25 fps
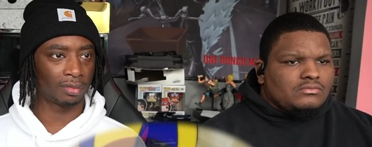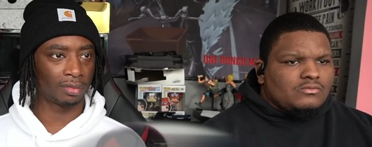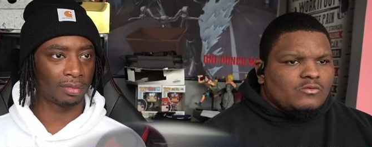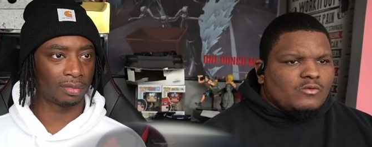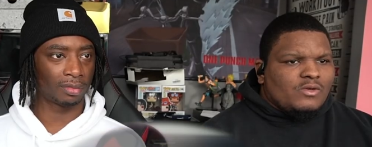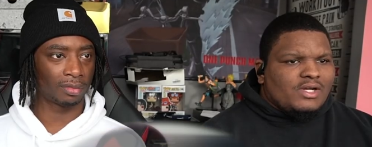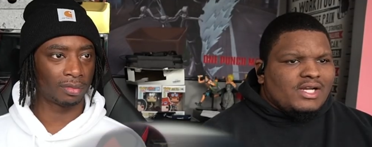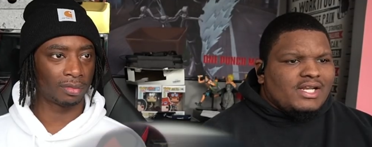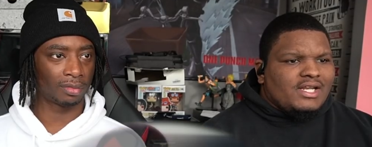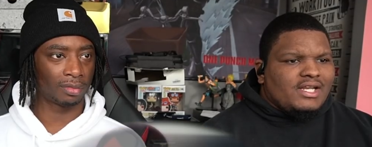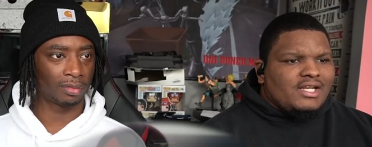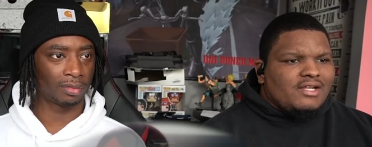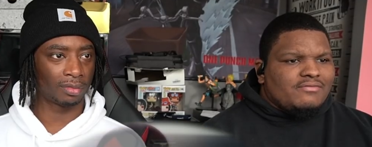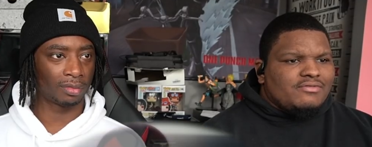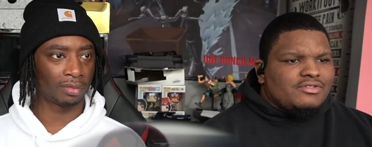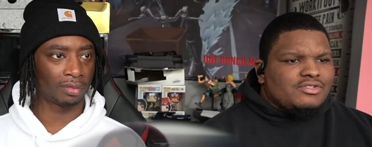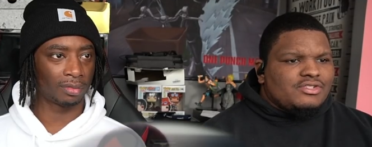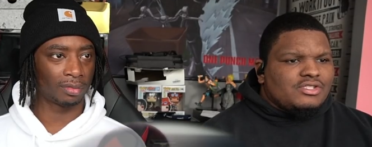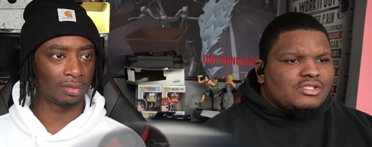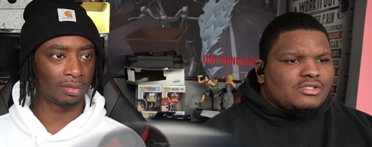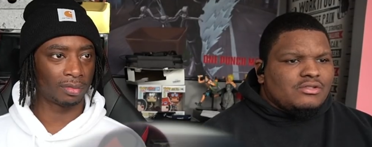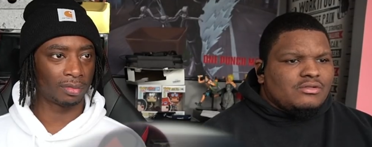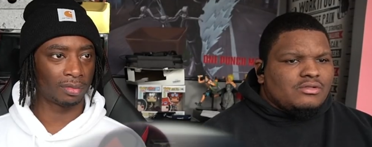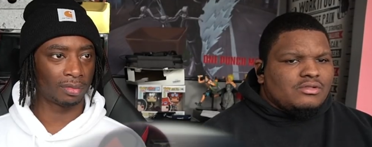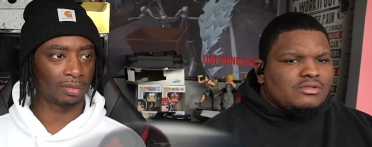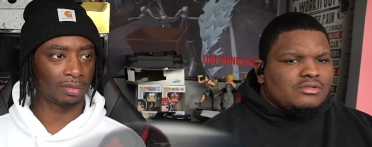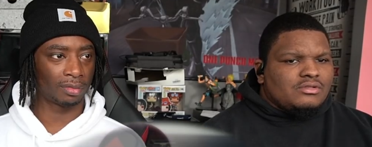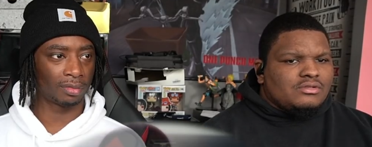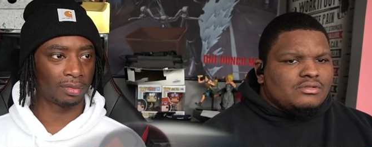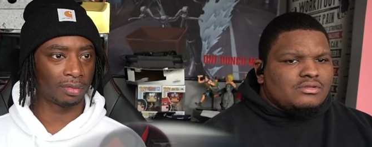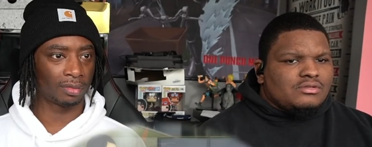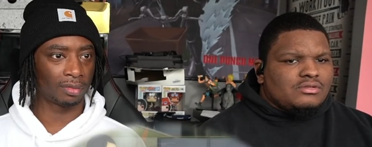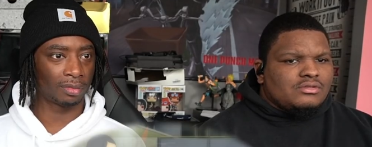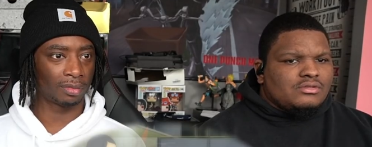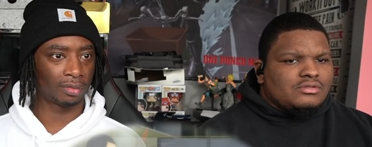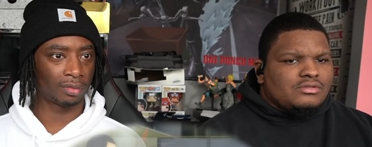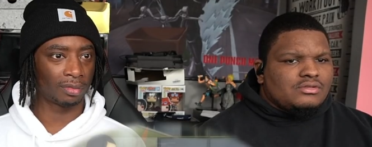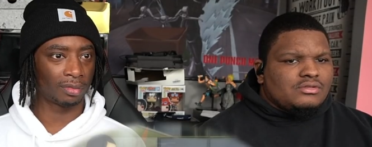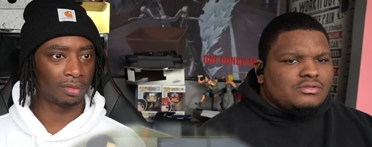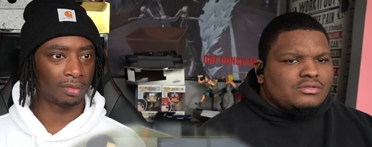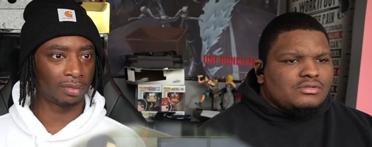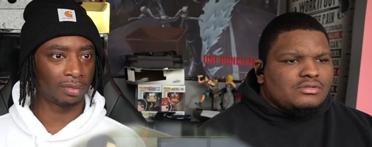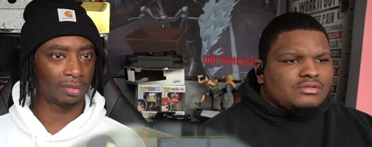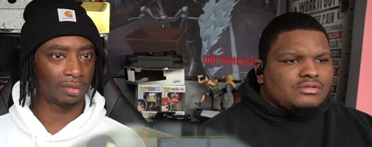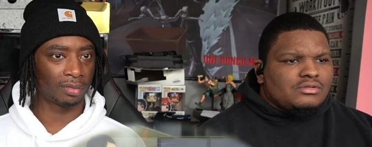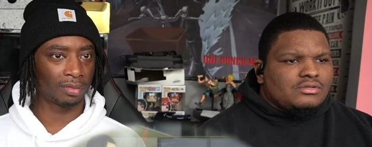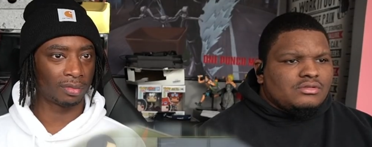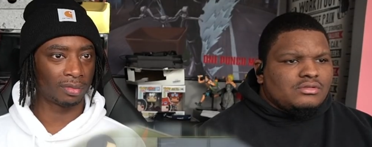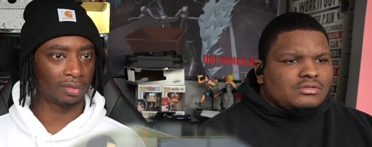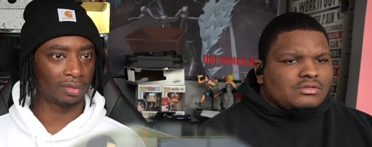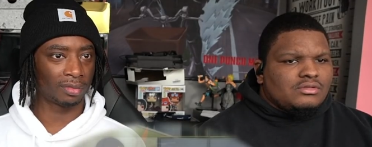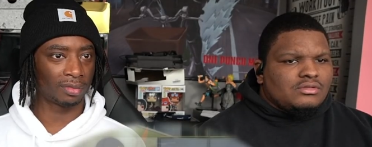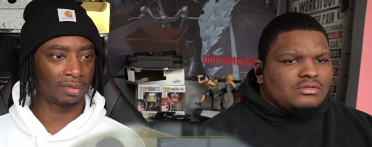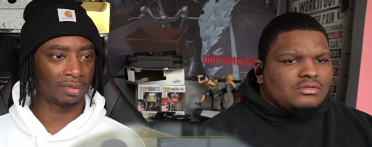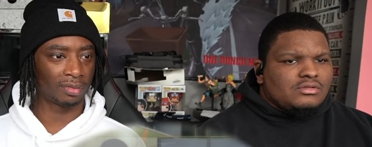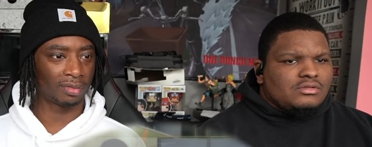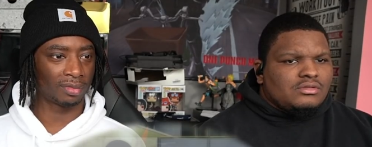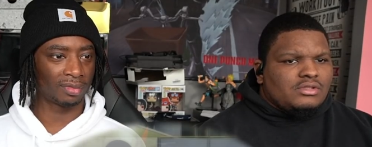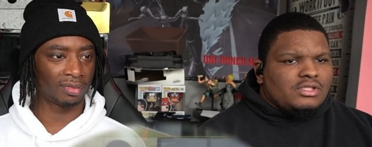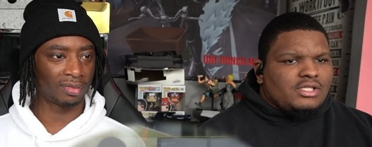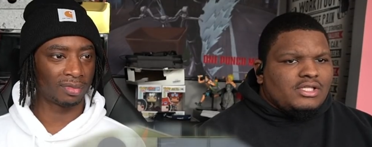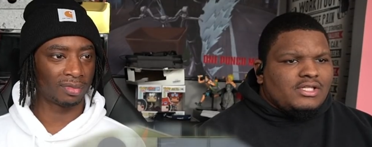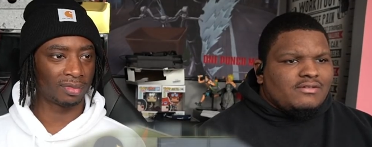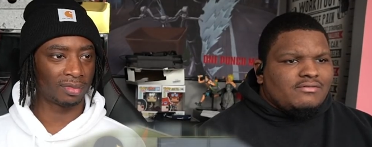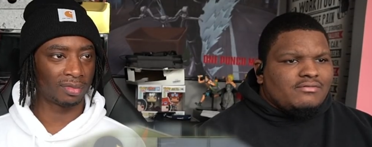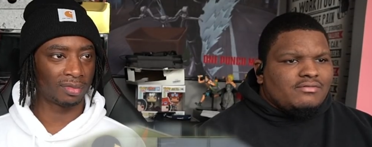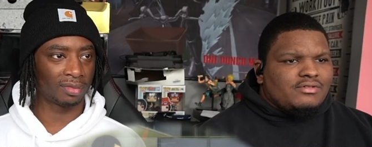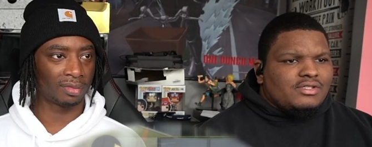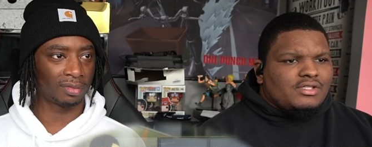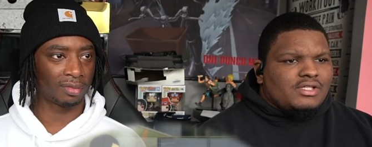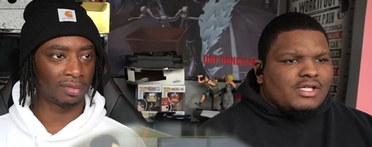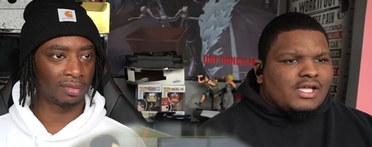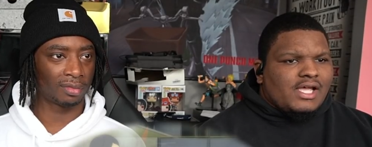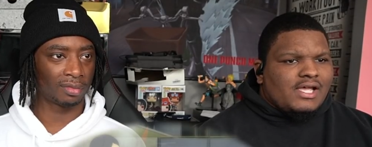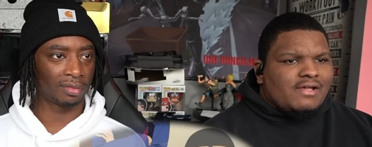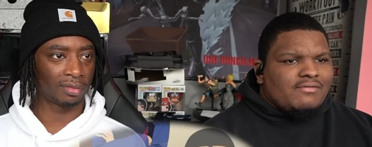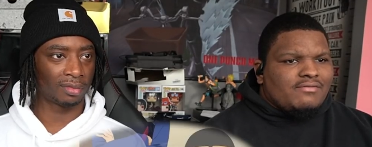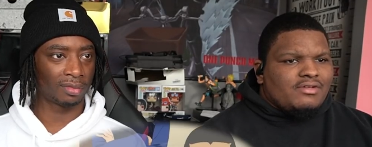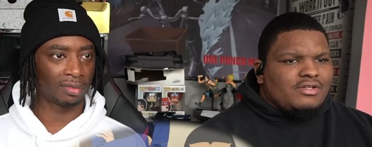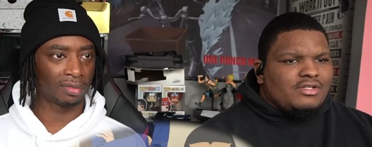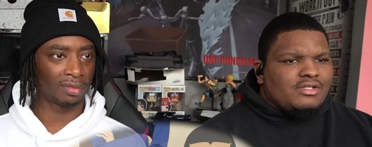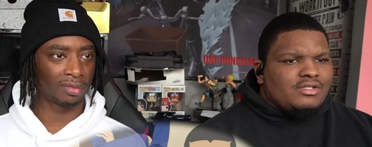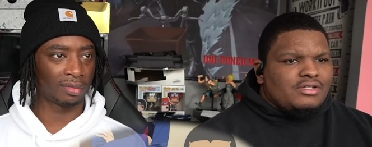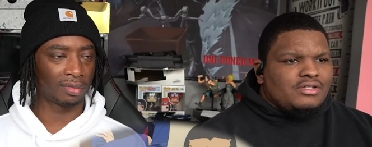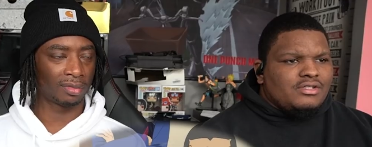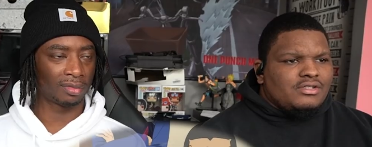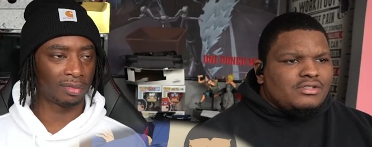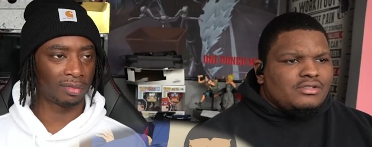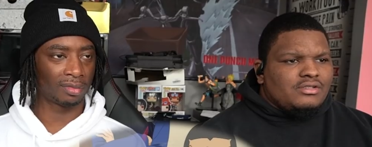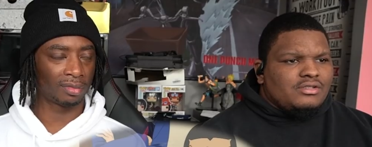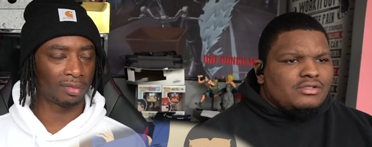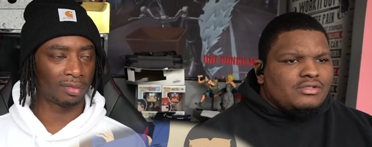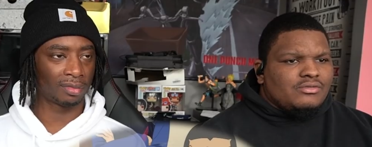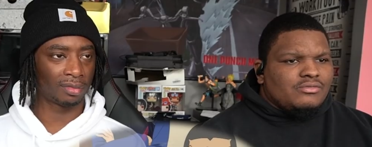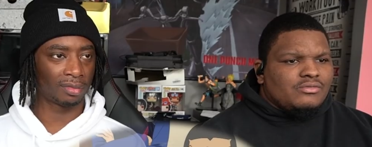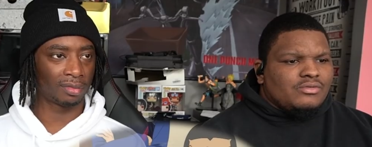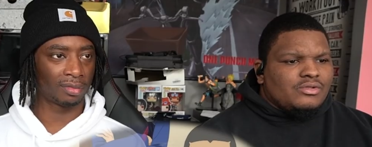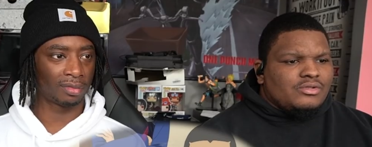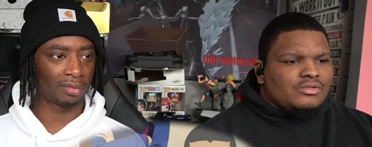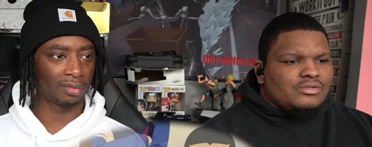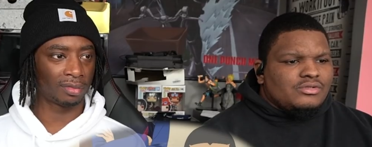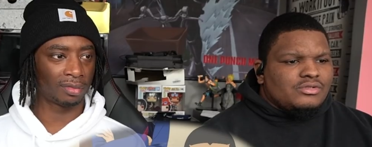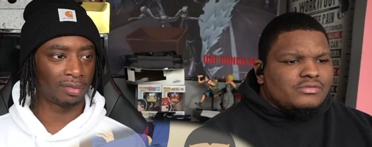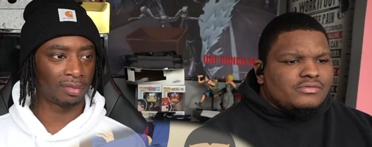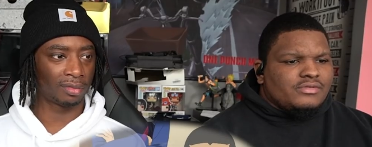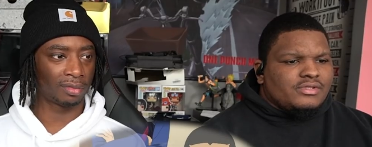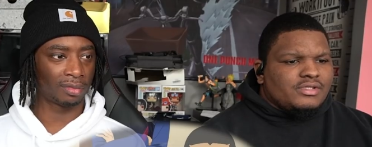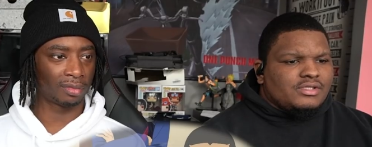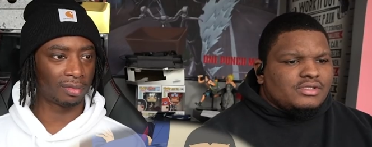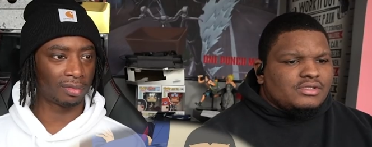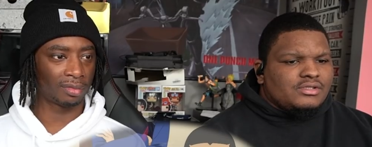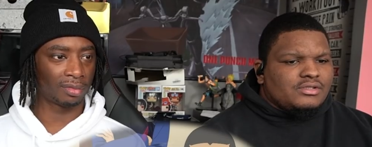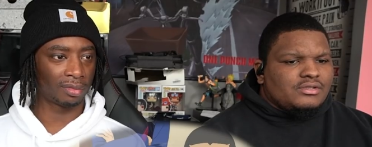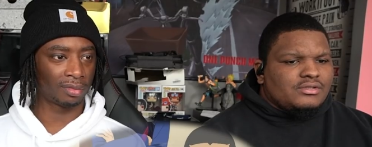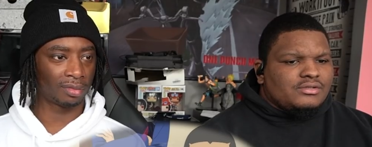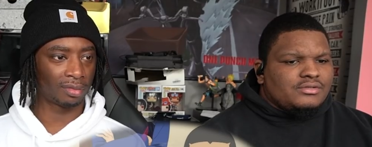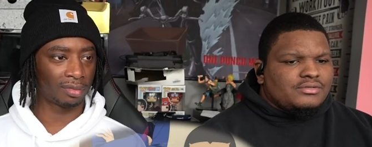Speaker 1: Why they never show? They never have any good good roles of us.